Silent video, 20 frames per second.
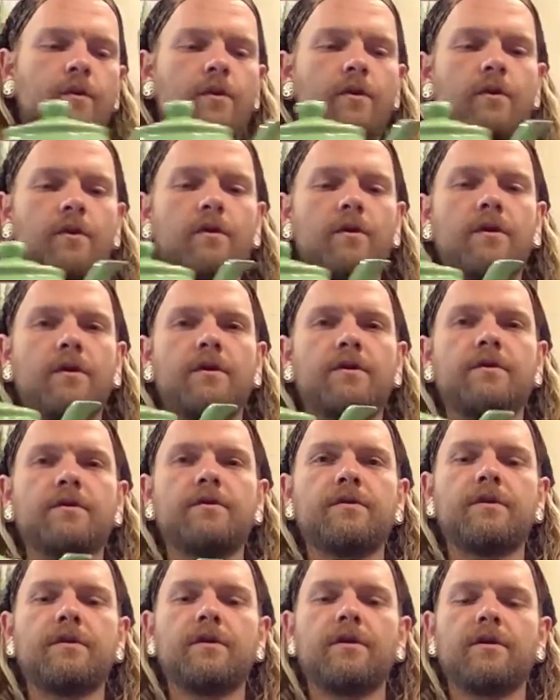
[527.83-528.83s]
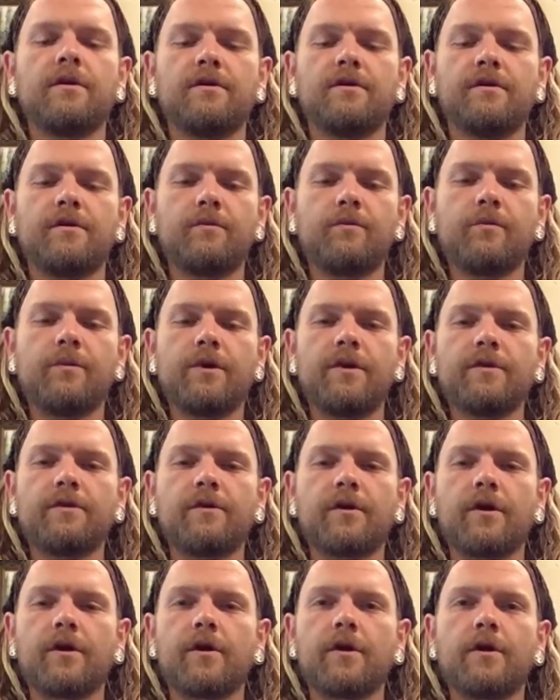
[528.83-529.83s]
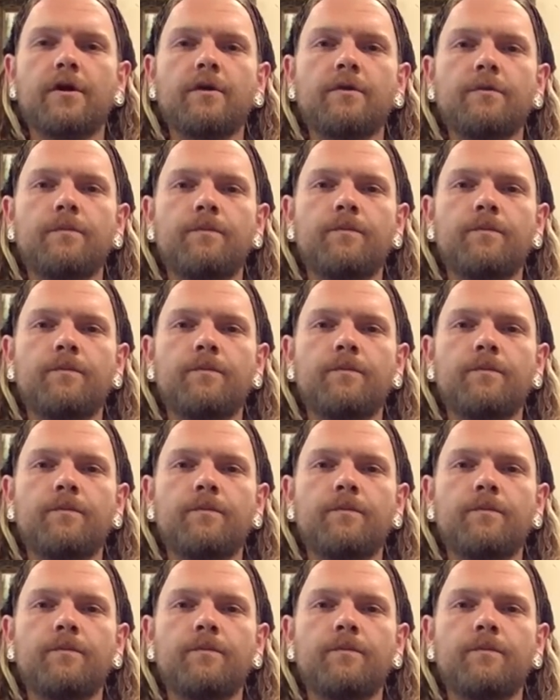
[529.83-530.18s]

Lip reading: you can kind of see that it's a bit darker.